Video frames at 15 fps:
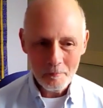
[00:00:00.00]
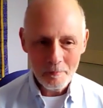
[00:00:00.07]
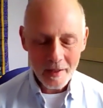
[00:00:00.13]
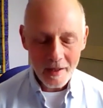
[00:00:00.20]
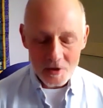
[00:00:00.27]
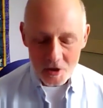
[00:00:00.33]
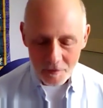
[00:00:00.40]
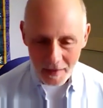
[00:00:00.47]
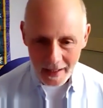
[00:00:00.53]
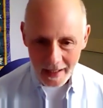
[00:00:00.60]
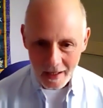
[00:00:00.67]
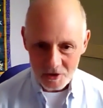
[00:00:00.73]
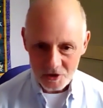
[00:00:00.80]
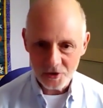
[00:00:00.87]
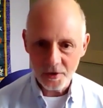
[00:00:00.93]
Because of the
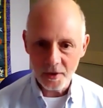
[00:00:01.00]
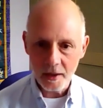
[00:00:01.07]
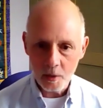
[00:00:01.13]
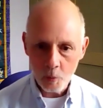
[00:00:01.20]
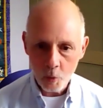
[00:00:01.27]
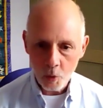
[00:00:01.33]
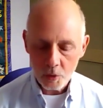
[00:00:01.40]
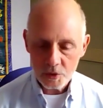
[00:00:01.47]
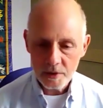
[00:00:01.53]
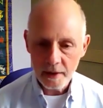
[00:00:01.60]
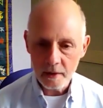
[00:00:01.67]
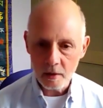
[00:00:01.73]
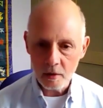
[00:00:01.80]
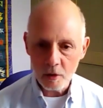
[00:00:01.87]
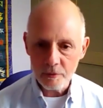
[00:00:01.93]
houses that I walked in
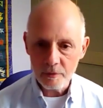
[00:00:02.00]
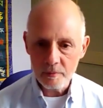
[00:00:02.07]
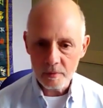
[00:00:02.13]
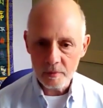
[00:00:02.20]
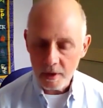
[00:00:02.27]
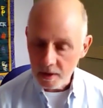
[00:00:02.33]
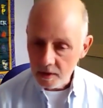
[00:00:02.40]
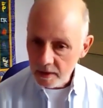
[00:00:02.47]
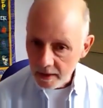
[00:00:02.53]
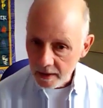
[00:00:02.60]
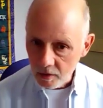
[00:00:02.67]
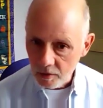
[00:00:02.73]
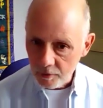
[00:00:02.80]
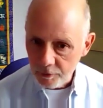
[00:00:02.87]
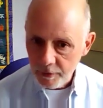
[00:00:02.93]
and often didn't get a
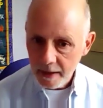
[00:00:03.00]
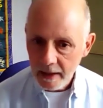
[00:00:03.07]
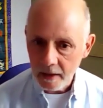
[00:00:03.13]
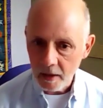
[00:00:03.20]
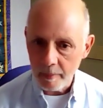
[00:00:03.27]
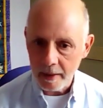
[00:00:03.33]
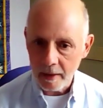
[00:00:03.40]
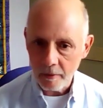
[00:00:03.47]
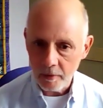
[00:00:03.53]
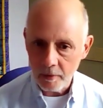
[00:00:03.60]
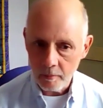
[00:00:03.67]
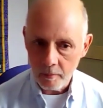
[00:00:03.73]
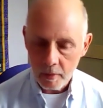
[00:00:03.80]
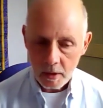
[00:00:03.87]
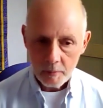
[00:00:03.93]
good feeling about
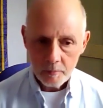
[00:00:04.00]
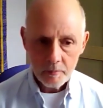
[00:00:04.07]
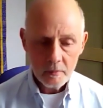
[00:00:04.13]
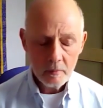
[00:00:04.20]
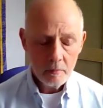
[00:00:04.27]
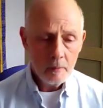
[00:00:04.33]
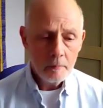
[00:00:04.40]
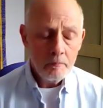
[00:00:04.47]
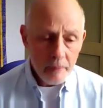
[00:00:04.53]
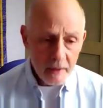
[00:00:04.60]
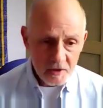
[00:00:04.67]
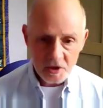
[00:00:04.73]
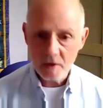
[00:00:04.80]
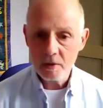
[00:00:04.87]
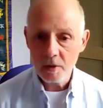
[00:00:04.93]
them,
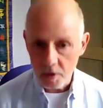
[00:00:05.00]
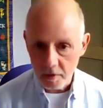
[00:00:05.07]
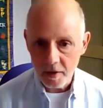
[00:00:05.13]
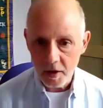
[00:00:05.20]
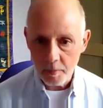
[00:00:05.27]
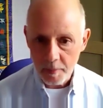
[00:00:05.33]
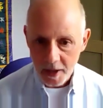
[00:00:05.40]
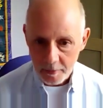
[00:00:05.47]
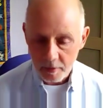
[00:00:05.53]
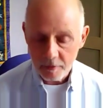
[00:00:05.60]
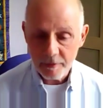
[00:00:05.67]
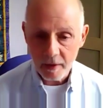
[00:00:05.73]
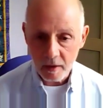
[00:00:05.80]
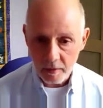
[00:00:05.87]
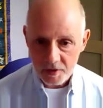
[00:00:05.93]
because a lot of other people
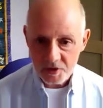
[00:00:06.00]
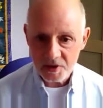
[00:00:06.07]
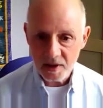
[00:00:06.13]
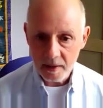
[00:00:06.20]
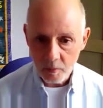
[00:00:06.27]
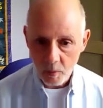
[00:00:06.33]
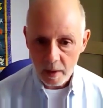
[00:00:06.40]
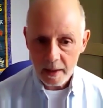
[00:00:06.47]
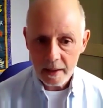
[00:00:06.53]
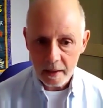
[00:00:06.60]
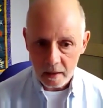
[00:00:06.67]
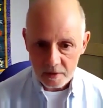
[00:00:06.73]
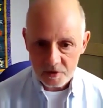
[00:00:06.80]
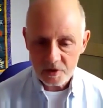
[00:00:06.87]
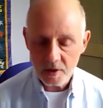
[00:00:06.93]
felt the same way. You
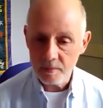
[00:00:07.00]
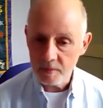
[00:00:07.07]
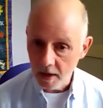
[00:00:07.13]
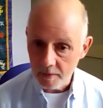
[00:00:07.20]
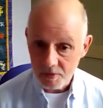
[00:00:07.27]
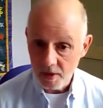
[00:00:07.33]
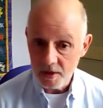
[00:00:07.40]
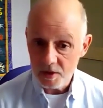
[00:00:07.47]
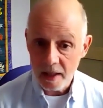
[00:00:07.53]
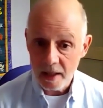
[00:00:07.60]
know, sometimes these